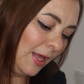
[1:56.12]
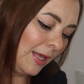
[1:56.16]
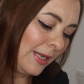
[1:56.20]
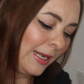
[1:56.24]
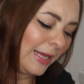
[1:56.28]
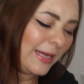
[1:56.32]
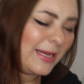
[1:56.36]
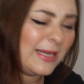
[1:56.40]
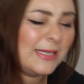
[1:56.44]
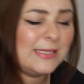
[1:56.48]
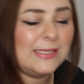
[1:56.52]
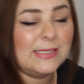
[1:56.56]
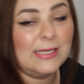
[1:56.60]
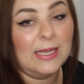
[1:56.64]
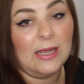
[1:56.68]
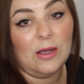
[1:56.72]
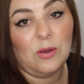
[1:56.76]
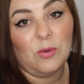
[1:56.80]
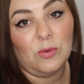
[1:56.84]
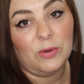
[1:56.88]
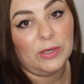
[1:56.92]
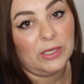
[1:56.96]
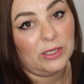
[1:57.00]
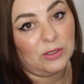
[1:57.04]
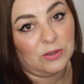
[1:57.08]
Like I say, I
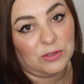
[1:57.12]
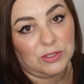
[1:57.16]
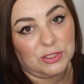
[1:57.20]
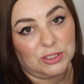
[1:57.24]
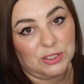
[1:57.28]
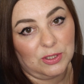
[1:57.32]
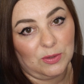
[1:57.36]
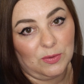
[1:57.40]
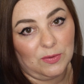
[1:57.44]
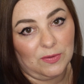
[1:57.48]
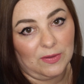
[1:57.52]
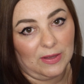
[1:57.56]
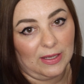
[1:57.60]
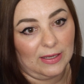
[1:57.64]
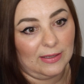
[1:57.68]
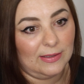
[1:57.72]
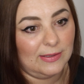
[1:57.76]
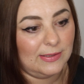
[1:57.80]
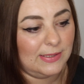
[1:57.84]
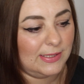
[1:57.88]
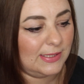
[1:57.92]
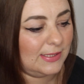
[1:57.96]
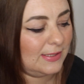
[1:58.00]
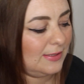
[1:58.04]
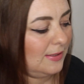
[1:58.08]
only got two
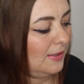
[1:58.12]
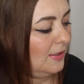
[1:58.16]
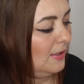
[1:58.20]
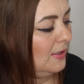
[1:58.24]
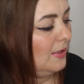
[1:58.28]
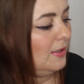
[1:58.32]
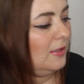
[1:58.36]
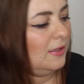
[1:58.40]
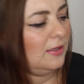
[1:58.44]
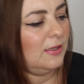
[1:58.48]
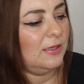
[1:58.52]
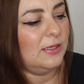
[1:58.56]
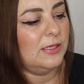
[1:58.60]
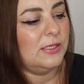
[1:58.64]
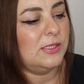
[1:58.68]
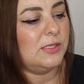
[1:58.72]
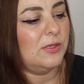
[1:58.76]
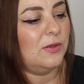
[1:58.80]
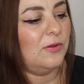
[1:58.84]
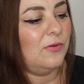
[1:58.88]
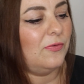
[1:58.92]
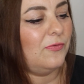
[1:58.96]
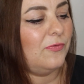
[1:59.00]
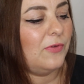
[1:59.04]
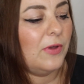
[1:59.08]
things. So
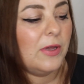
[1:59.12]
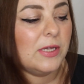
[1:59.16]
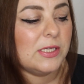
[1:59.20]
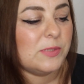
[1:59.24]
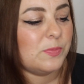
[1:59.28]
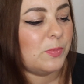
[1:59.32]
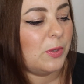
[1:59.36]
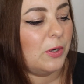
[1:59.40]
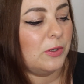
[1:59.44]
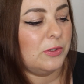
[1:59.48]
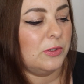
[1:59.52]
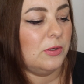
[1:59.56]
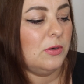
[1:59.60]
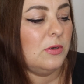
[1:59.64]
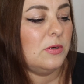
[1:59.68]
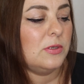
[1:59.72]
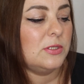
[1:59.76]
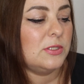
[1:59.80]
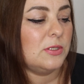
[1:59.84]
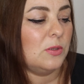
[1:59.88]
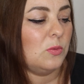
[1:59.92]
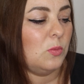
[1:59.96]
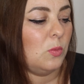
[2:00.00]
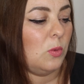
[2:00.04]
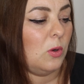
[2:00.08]
the first
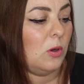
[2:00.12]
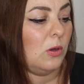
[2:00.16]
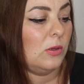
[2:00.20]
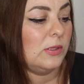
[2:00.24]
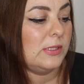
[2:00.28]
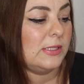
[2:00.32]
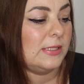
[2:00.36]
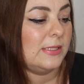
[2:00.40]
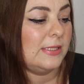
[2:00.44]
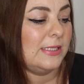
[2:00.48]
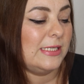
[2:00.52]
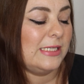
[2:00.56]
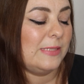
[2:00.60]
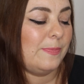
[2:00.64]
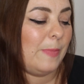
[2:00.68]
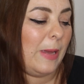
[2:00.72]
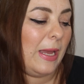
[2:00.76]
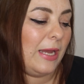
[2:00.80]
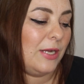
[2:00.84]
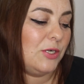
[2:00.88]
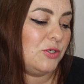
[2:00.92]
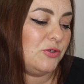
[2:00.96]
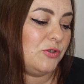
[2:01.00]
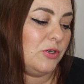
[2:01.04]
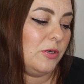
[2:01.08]
product was the
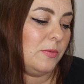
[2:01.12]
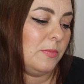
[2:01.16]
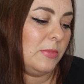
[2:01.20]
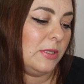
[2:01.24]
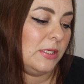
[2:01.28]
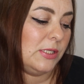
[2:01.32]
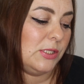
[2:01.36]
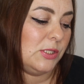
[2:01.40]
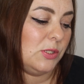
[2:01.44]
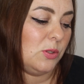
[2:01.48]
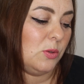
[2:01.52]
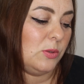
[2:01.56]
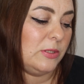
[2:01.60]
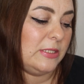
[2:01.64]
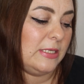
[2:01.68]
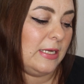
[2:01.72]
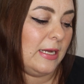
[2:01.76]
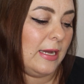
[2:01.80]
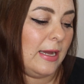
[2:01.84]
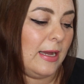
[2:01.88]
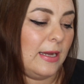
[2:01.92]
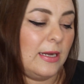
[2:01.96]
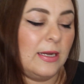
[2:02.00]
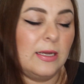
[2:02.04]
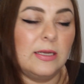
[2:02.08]
Spectrum
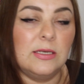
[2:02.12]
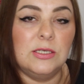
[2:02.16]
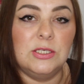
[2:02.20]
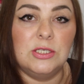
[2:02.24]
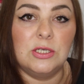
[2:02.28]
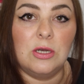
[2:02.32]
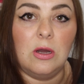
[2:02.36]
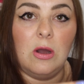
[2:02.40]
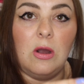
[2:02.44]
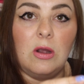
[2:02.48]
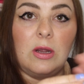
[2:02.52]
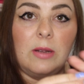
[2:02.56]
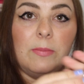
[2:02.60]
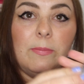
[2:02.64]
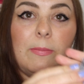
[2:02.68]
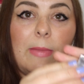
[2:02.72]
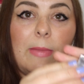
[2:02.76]
Zodiac Dark